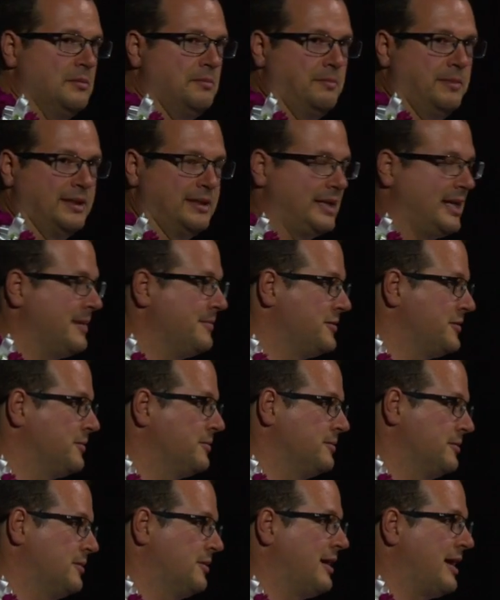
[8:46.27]
but comes
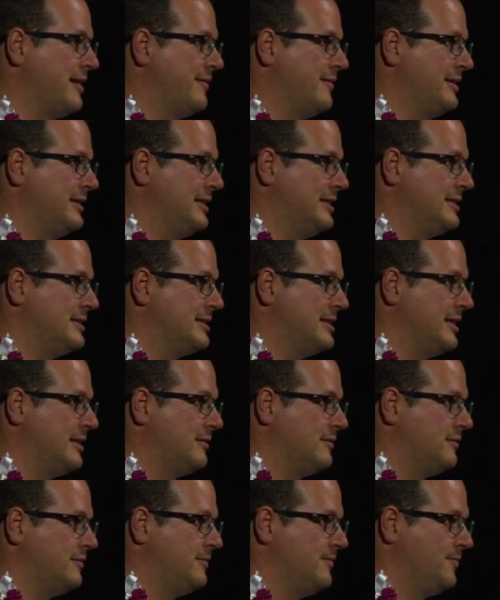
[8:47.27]
from gravity
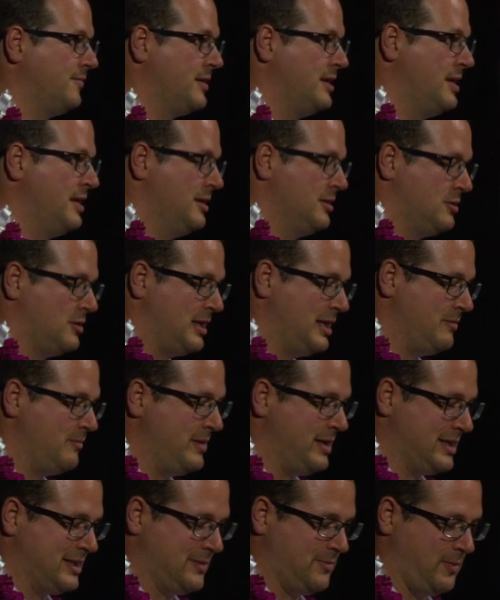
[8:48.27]
itself. So let
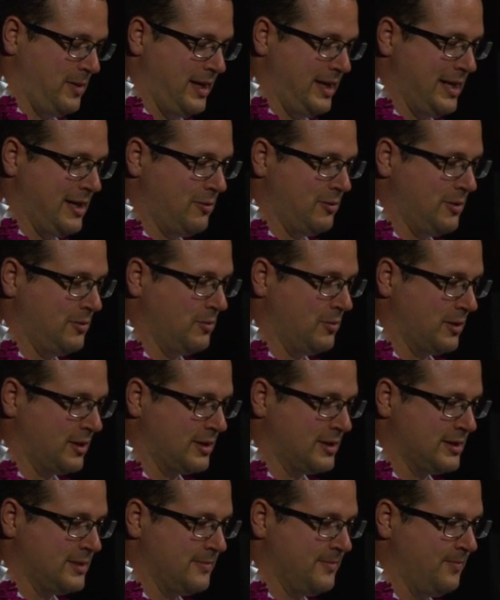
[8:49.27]
me explain how it
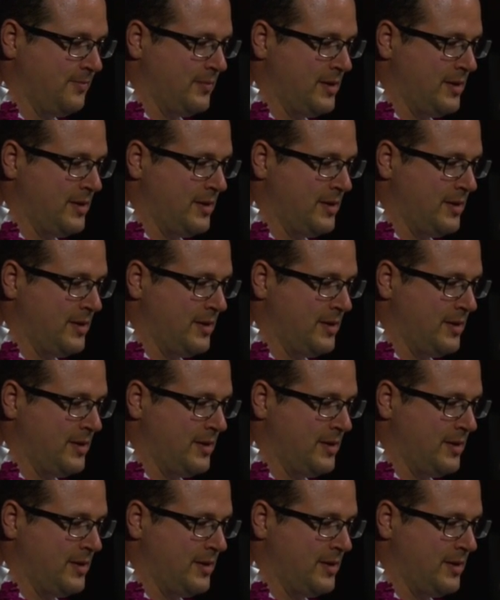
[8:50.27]
works.